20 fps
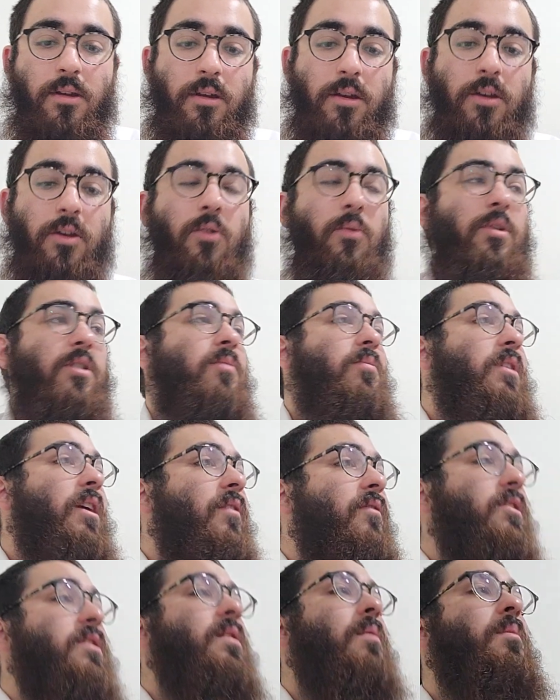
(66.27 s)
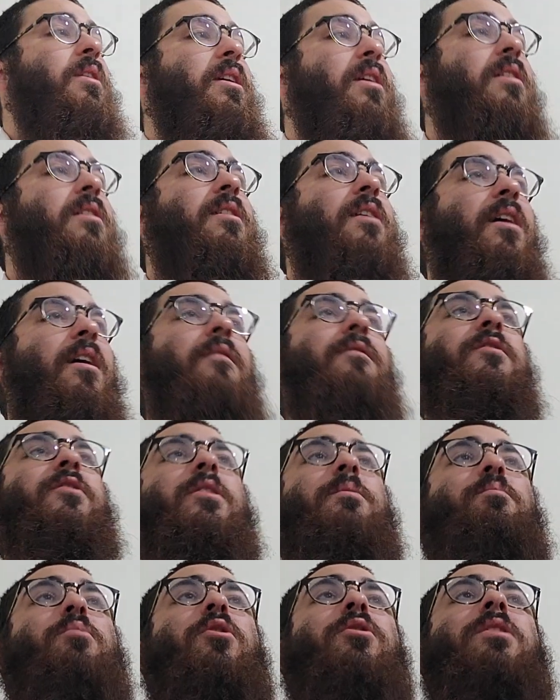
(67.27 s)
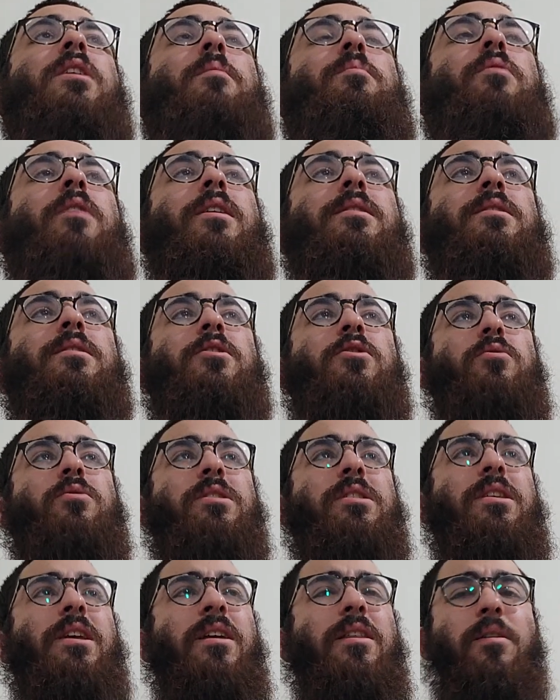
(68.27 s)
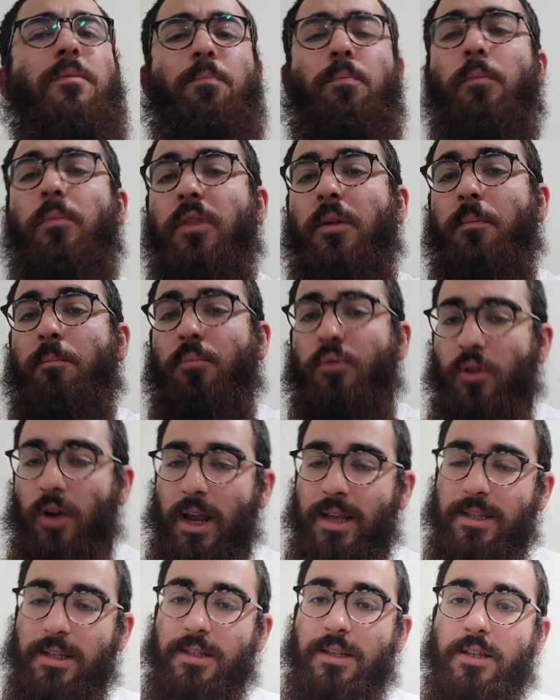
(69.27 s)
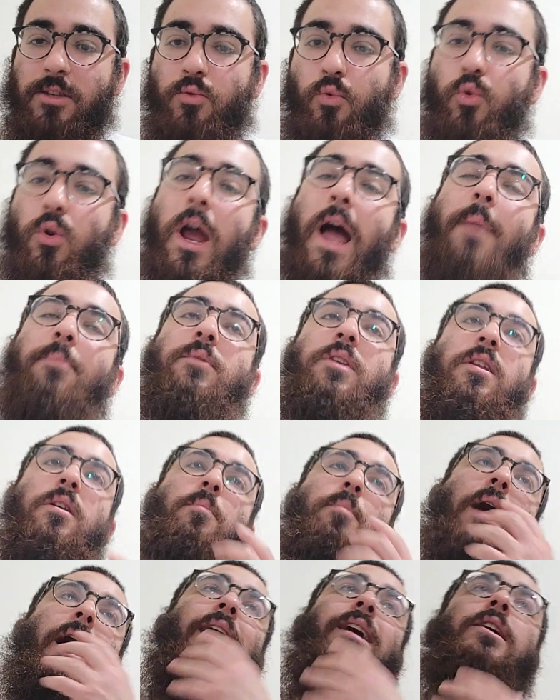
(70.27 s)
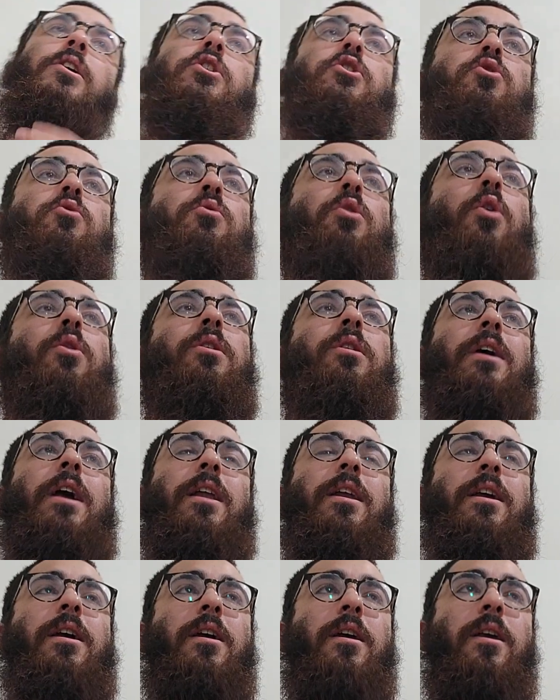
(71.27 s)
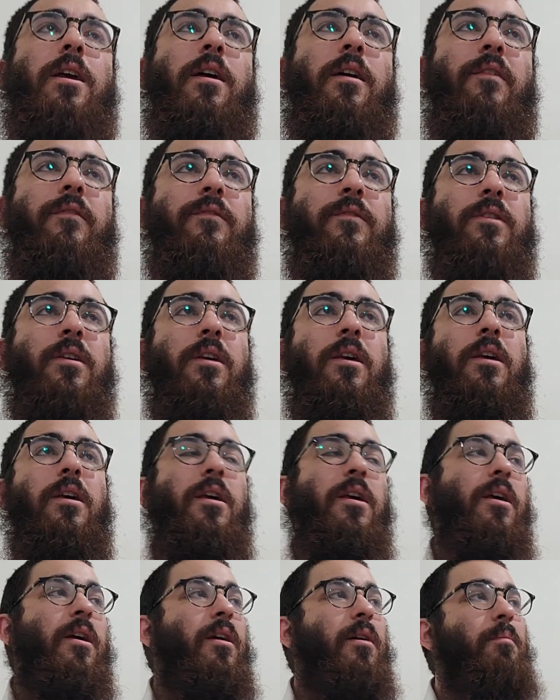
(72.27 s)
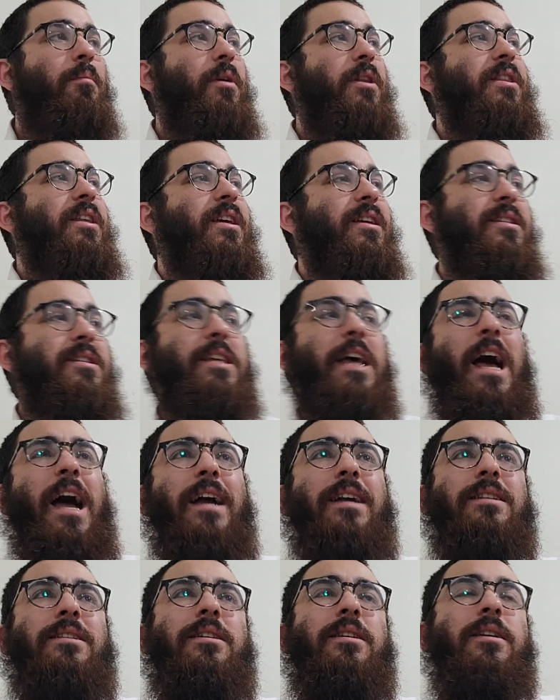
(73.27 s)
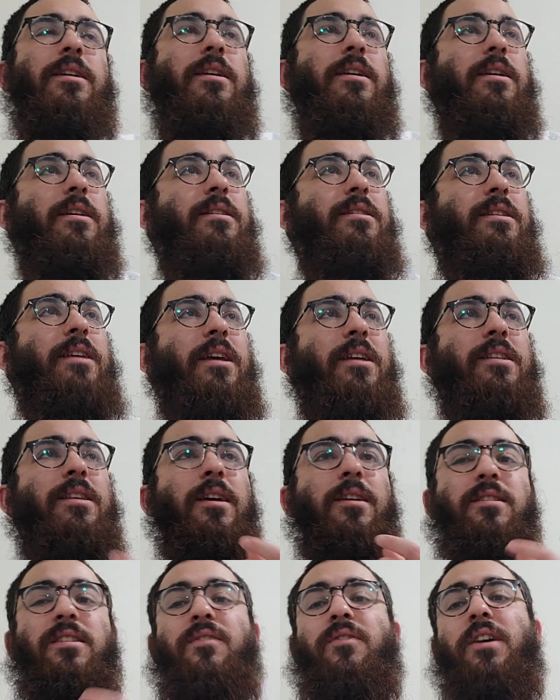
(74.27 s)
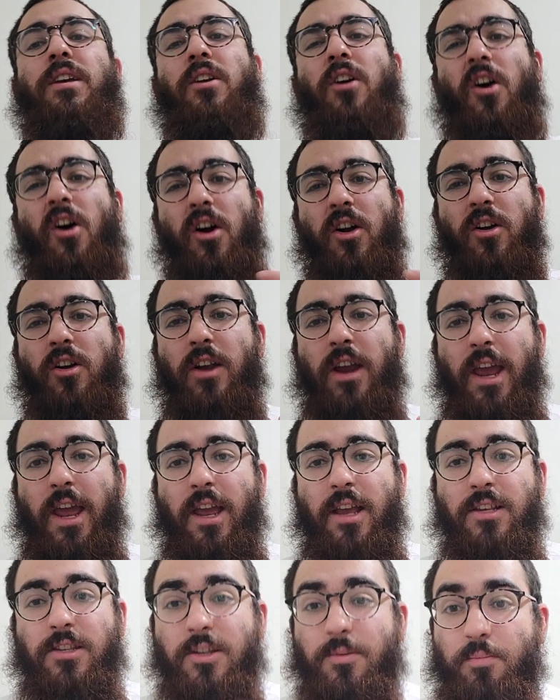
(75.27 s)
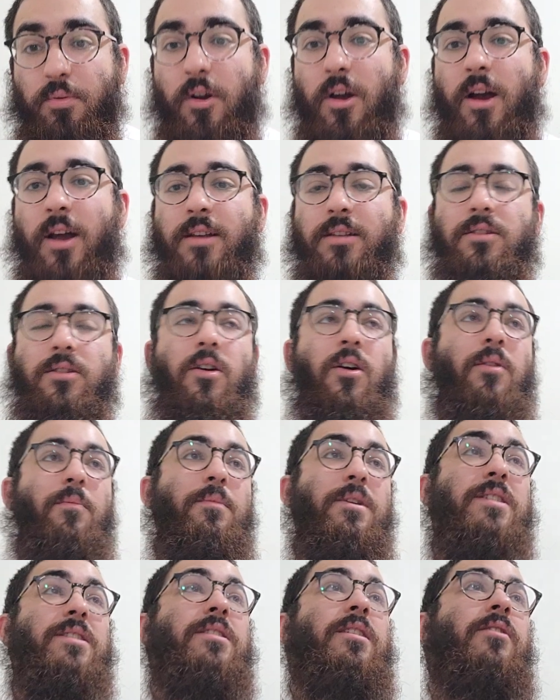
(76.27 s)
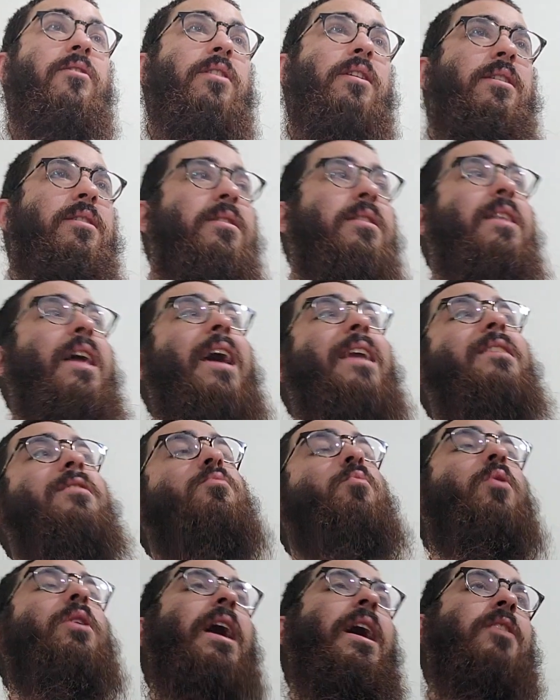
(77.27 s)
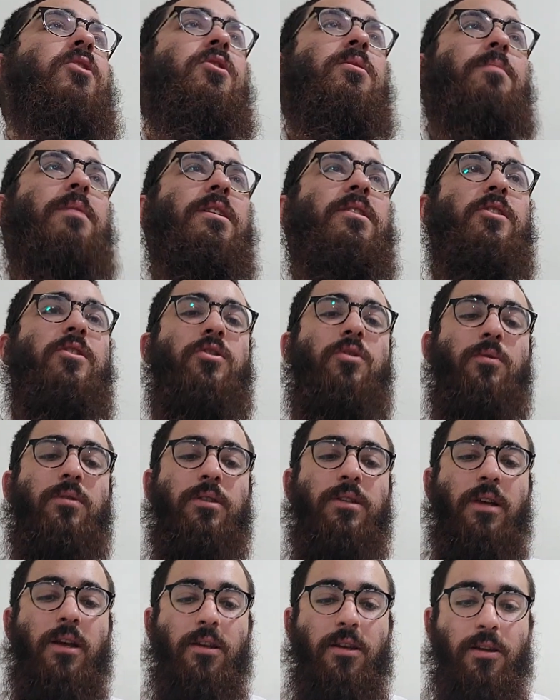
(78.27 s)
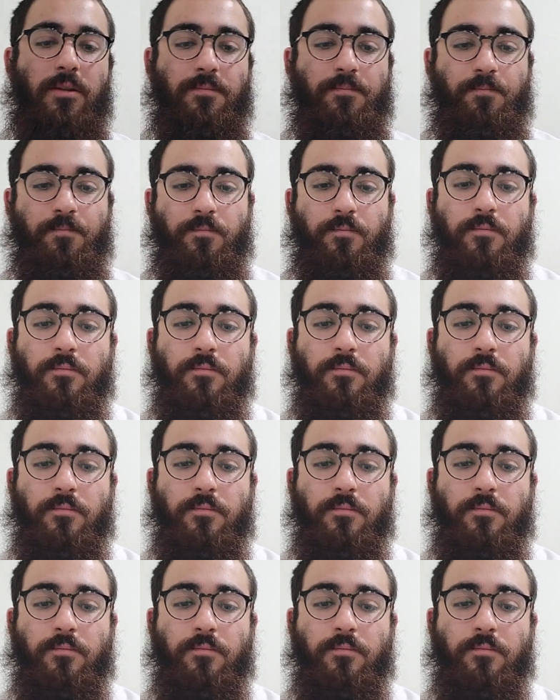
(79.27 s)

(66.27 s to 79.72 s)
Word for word: You know, when you give somebody a gift, a birthday present, you see the, the present is wrapped in a package. You know you're getting a gift, but the exact details of it are a surprise, are mysterious. That is what actually makes it so exciting.